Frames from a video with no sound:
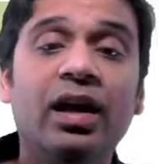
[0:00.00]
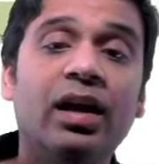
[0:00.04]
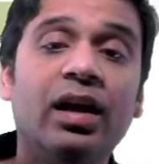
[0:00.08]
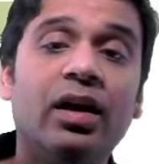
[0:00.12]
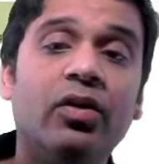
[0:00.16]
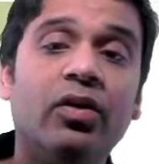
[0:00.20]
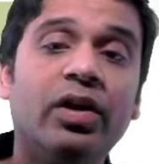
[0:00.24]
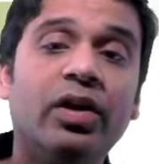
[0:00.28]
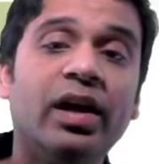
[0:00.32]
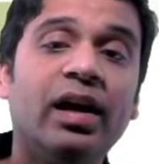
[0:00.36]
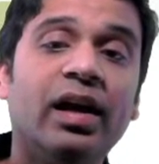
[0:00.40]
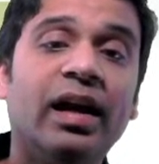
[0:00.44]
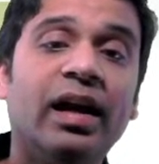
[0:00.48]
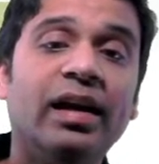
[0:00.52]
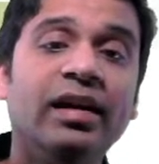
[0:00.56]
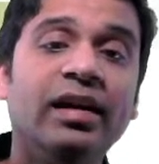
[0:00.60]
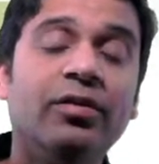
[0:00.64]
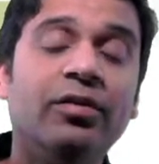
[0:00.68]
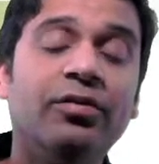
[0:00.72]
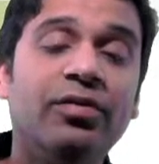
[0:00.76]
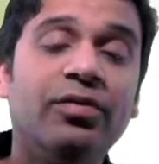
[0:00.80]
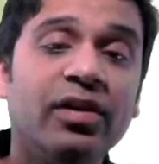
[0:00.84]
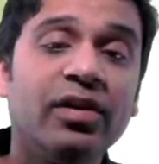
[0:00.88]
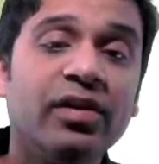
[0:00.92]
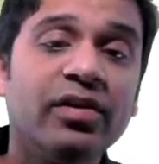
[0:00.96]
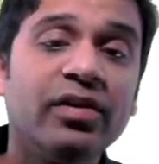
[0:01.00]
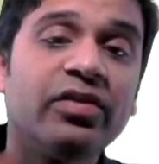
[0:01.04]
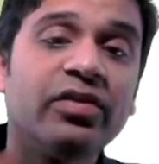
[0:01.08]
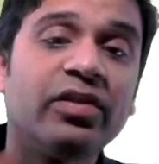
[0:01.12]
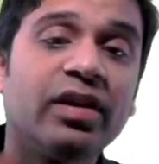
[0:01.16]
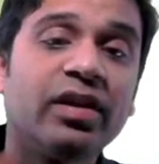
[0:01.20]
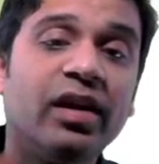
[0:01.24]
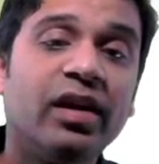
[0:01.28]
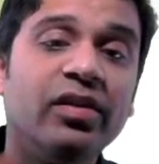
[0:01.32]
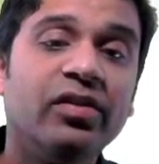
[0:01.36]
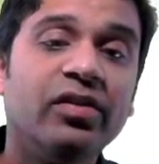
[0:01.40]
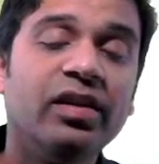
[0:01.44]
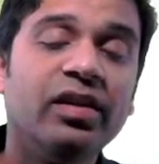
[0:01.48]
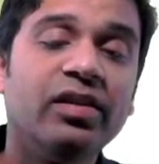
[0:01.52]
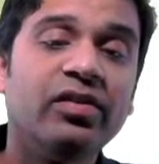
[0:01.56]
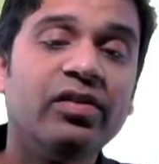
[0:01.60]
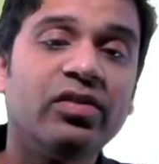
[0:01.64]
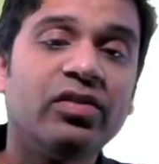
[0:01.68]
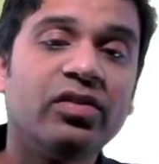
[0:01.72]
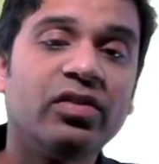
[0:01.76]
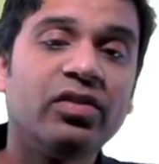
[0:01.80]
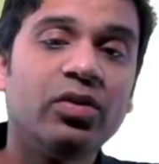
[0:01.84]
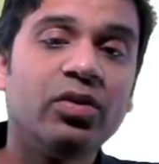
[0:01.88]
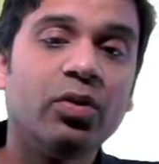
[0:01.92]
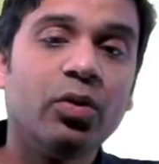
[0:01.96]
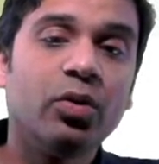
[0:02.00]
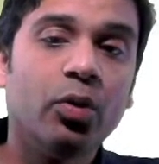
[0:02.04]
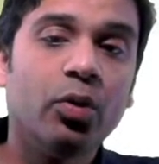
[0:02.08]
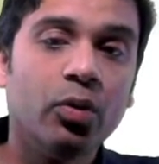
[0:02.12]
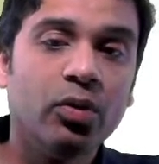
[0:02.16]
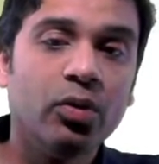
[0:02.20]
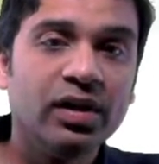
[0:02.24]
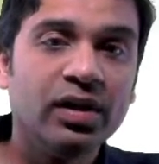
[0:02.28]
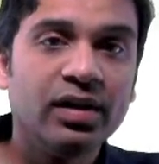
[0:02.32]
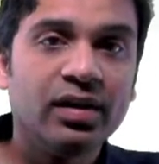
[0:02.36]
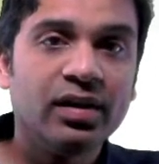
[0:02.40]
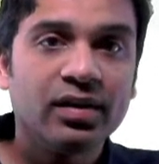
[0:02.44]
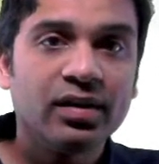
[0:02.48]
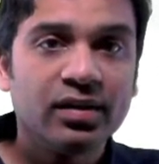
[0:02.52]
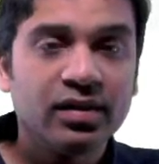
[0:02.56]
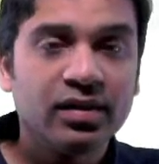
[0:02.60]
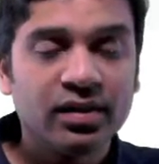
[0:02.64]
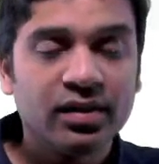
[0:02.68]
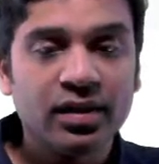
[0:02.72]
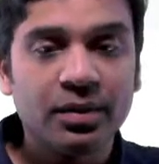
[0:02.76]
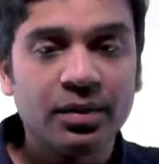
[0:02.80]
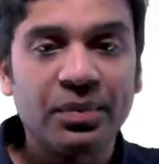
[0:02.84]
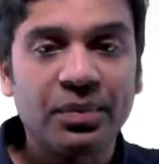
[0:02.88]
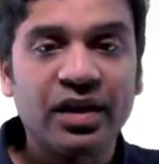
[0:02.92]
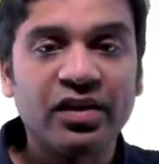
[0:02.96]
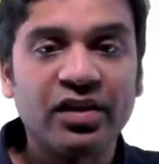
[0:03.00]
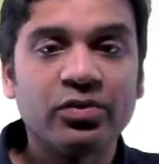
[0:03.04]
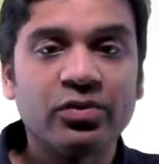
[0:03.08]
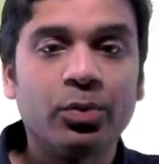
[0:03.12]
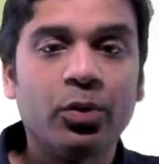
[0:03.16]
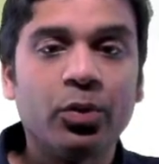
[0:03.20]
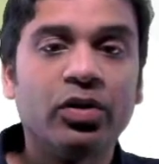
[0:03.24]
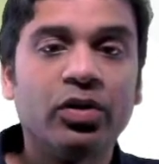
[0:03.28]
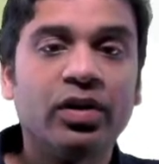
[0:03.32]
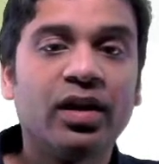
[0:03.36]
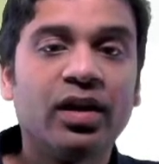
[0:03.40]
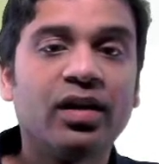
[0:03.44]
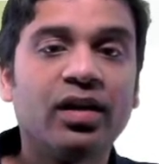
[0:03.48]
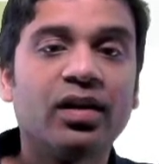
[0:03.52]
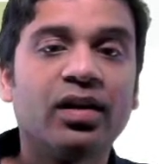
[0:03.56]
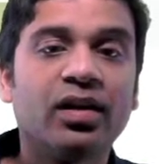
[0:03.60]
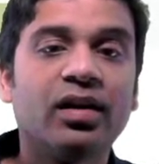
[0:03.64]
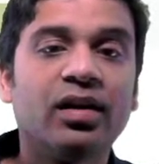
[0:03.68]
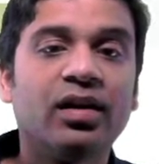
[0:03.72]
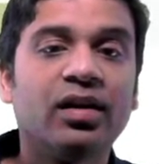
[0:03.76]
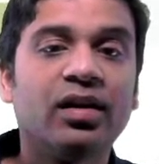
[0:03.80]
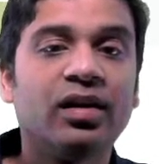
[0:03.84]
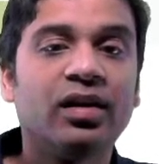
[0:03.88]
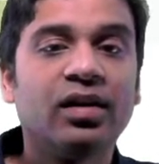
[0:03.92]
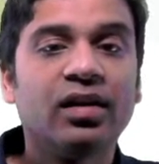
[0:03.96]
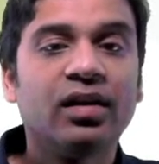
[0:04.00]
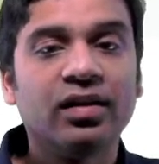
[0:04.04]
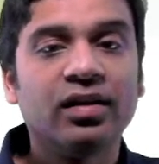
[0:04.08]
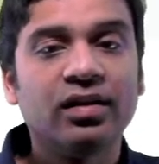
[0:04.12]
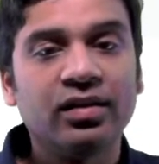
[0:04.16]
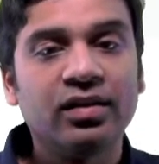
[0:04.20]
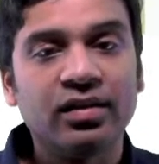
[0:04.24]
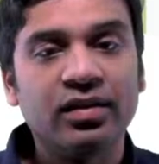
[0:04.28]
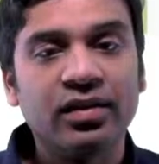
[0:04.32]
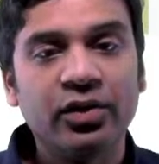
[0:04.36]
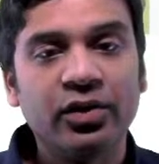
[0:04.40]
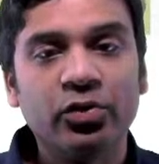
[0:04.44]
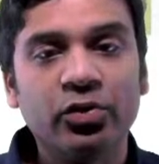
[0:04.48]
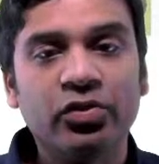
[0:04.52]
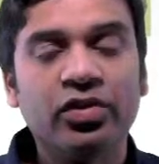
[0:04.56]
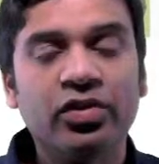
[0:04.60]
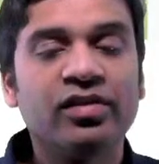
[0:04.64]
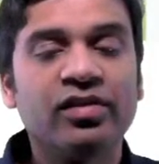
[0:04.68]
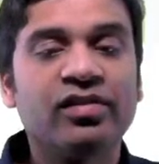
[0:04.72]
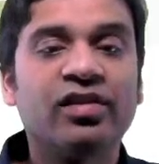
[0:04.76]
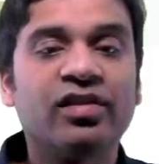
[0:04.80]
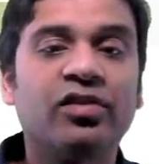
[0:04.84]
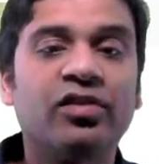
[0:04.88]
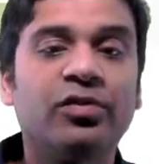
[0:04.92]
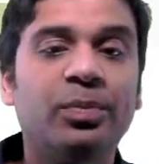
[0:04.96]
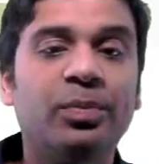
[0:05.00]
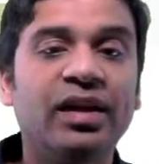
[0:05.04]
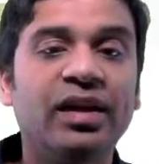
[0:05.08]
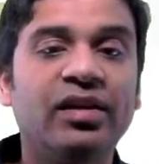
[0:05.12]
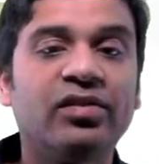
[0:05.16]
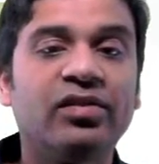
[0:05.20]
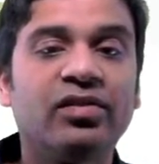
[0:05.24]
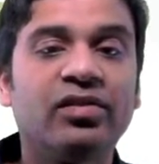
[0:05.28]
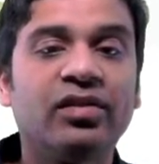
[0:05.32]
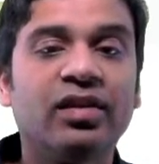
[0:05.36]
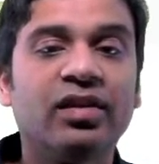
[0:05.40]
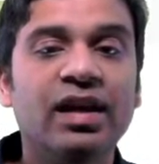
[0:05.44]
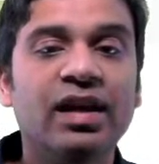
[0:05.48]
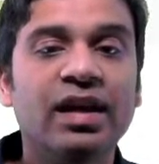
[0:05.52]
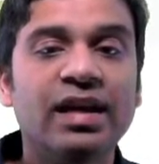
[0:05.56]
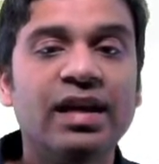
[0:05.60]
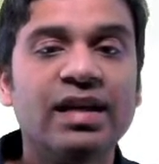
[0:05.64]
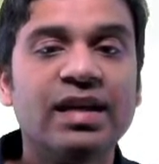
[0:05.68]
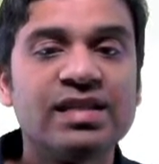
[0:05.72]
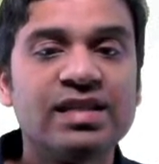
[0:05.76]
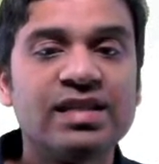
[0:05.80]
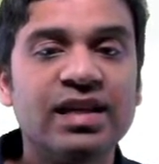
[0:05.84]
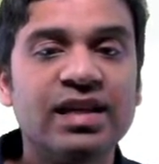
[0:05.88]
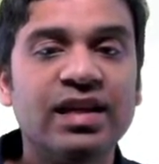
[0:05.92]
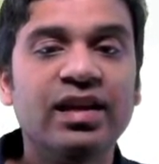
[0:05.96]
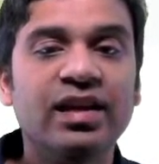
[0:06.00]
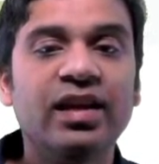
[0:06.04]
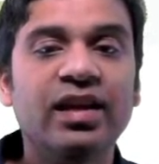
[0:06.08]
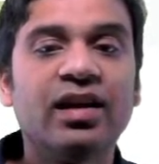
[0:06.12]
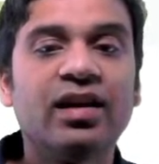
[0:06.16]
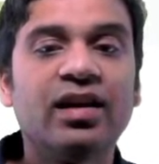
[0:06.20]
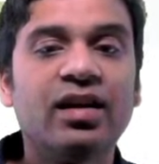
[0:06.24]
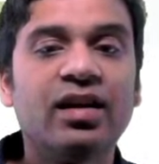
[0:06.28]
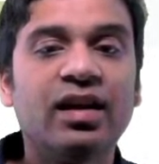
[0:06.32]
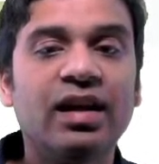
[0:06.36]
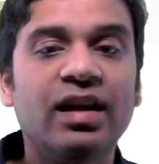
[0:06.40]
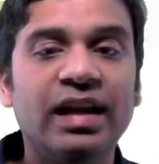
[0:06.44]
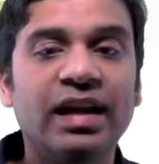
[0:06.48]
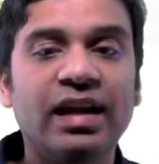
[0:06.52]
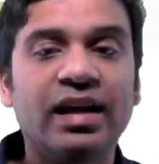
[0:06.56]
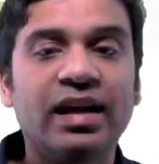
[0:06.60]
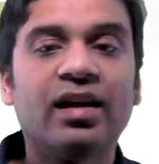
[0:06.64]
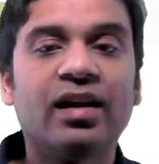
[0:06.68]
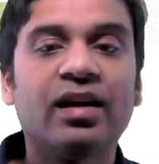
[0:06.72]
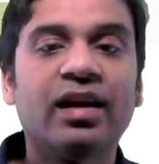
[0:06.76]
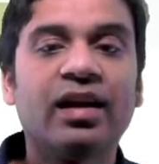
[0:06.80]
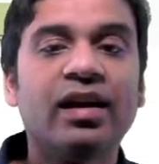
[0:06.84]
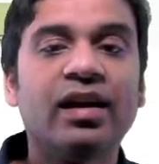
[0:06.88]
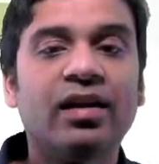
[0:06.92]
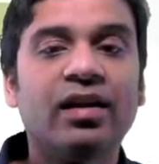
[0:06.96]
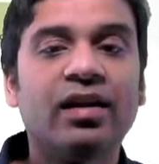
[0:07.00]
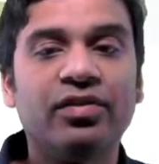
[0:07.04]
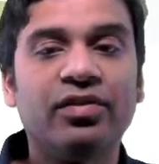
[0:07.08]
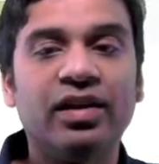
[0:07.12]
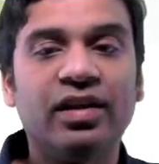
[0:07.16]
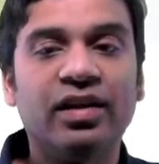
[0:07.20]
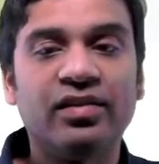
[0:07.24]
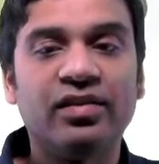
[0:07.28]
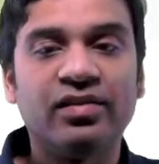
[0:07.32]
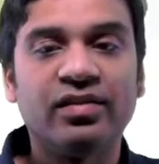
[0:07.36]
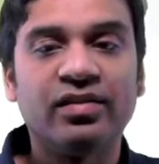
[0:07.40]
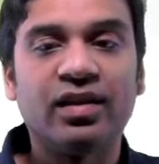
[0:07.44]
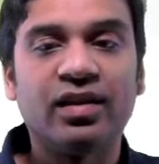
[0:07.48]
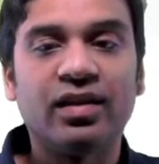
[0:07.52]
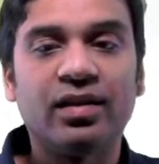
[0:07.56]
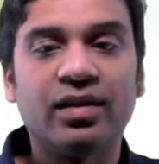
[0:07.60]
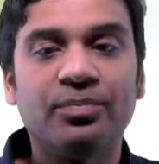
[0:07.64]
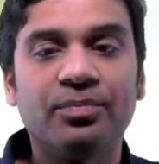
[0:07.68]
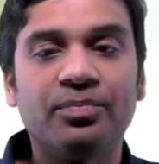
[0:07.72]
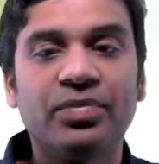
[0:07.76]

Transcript: Okay, and the worst countries to hold the passport are the usual suspects: Syria, Iraq, and Afghanistan.